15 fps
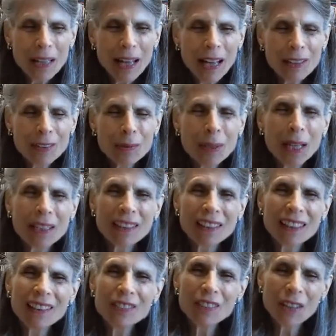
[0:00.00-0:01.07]
As we
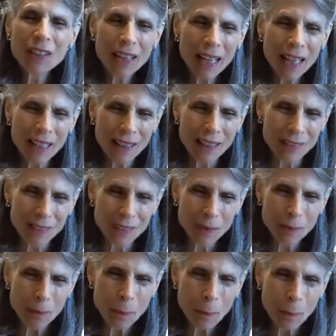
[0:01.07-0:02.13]
unclench our hands,
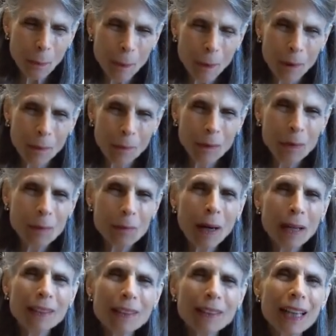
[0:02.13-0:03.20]
we
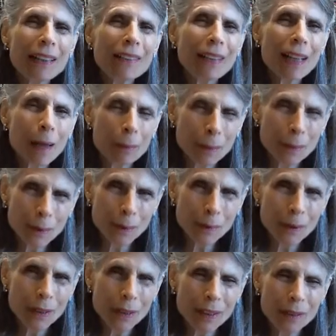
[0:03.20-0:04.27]
might take the
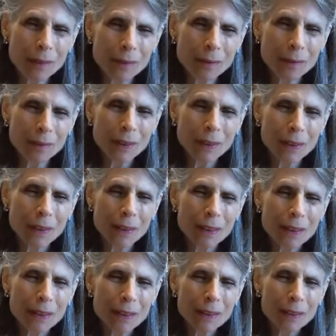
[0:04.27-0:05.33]
opportunity
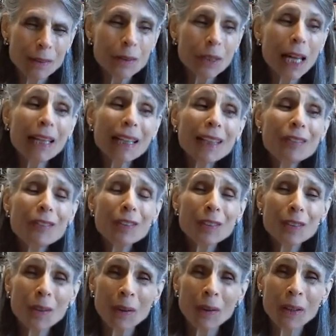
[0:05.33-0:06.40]
to take
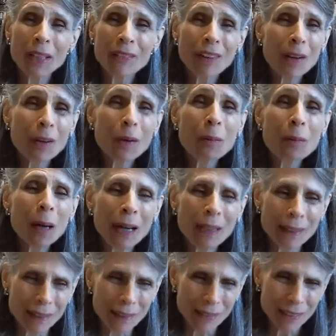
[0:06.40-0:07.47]
inventory of our whole
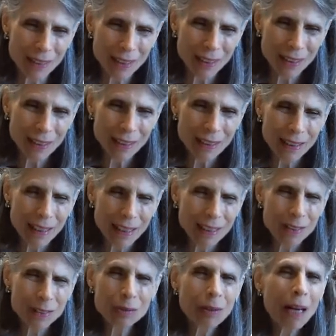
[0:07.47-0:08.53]
bodies
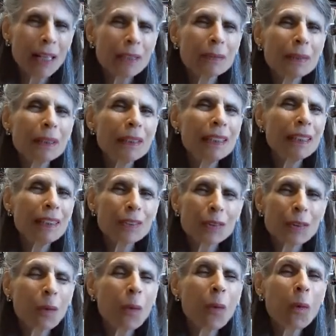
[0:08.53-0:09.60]
and try to release
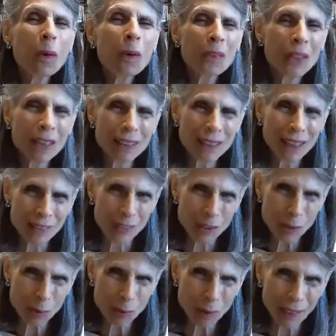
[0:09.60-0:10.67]
all the
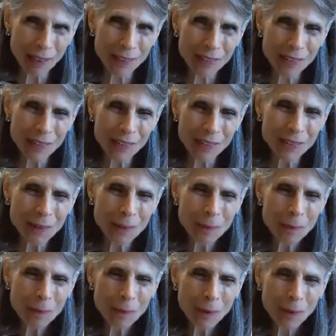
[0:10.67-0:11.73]
clenched places,
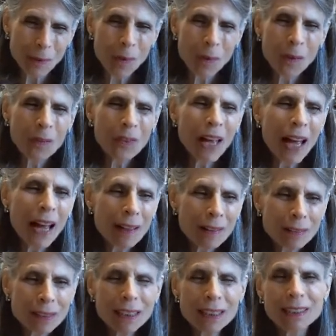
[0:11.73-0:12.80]
all the
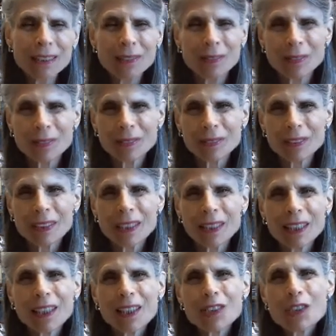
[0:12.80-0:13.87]
held in,
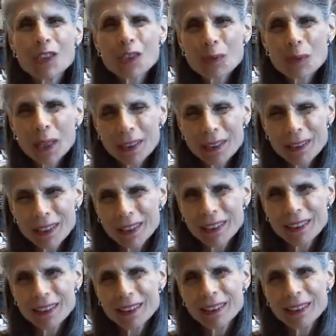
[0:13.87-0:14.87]
constricted